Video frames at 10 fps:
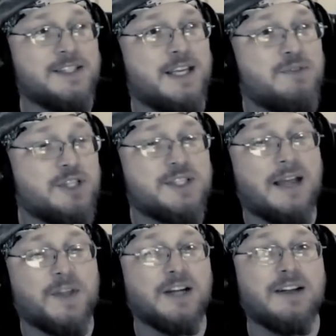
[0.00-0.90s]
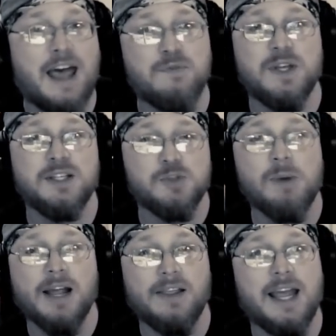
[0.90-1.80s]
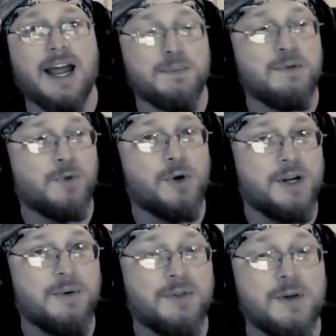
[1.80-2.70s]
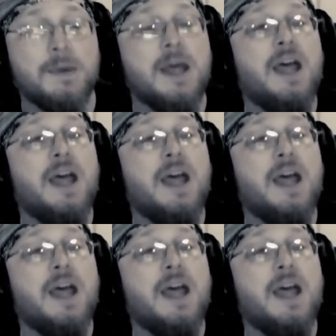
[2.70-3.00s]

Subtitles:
Steve just sat there laughing and smiling at him and flirting with him?